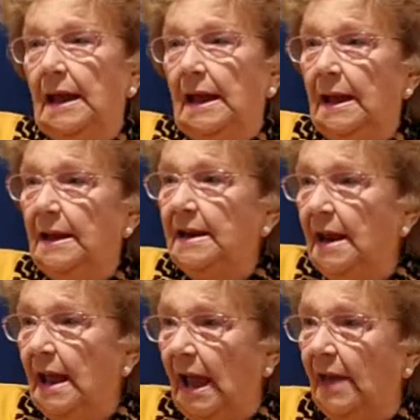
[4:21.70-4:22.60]
and
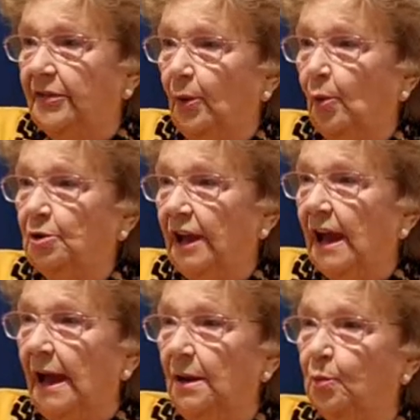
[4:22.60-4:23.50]
I thought
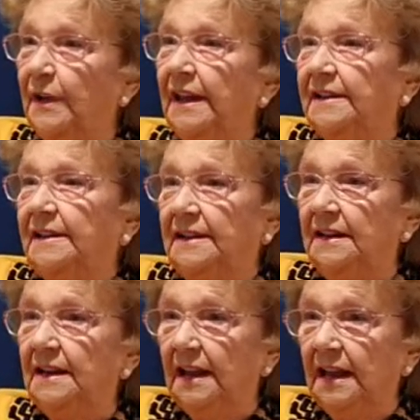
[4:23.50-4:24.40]
I'll wait till
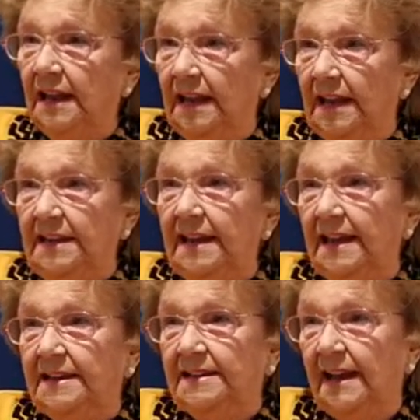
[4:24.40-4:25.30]

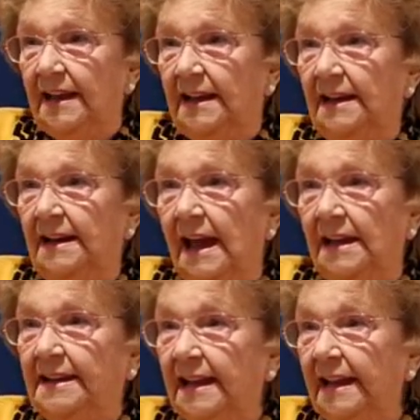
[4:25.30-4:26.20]
later, and I
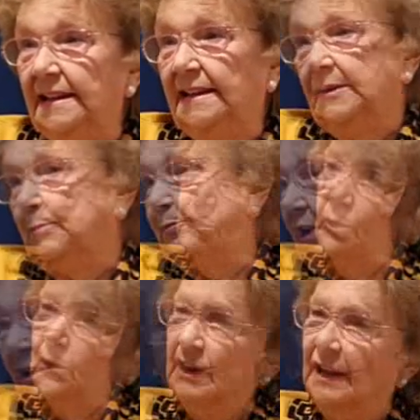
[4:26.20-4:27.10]
did, but I
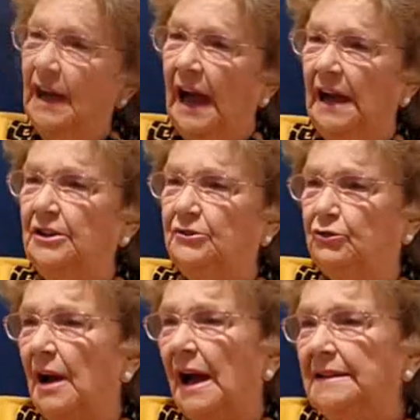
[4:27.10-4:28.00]
couldn't. I
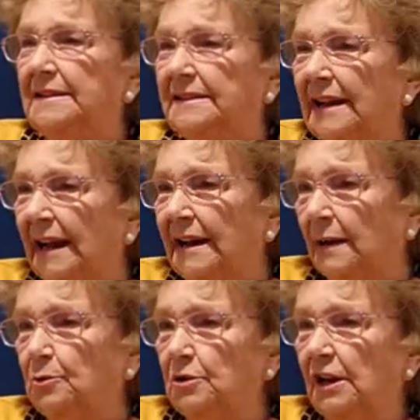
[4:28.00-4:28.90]
tried to get
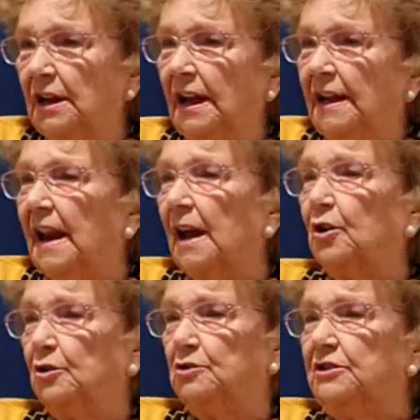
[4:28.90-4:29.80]
out, and I
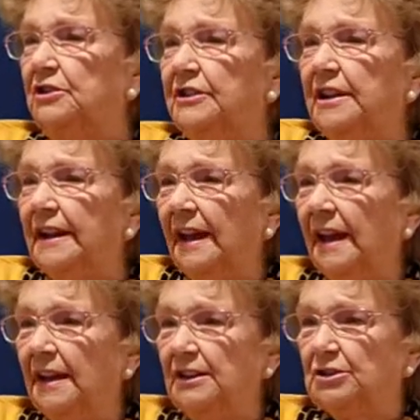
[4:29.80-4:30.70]
couldn't.
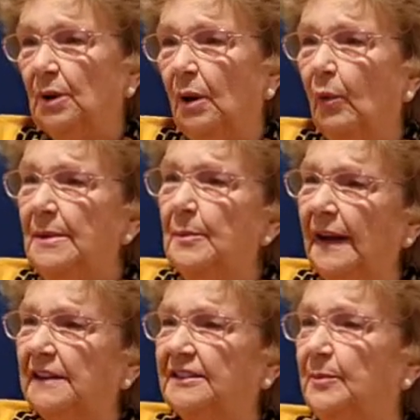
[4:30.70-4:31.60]
So I went
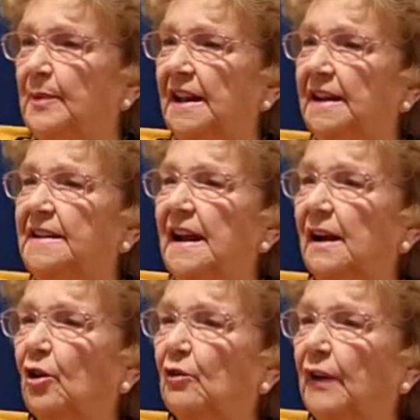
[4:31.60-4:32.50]
back to bed, and I
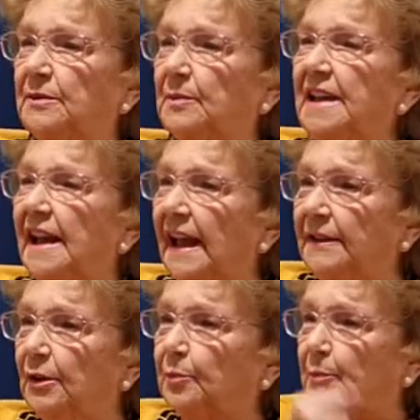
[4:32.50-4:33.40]
covered my head
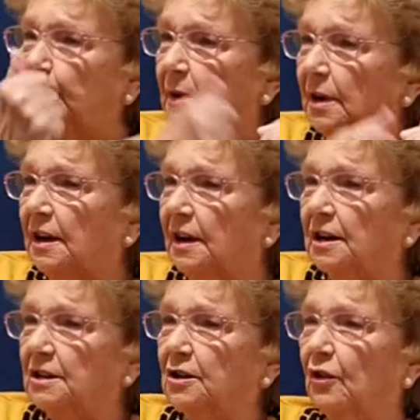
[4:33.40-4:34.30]
up,
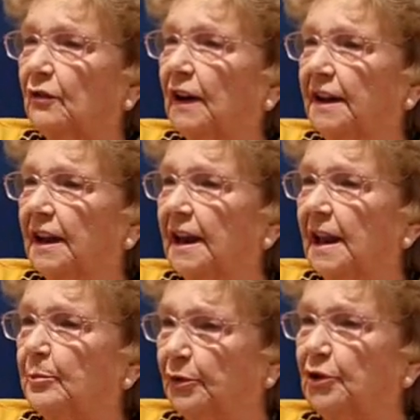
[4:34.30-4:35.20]
and I
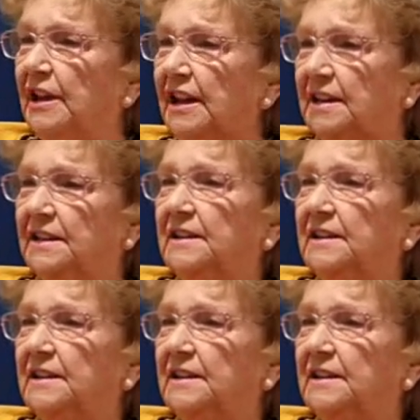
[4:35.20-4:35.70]
prayed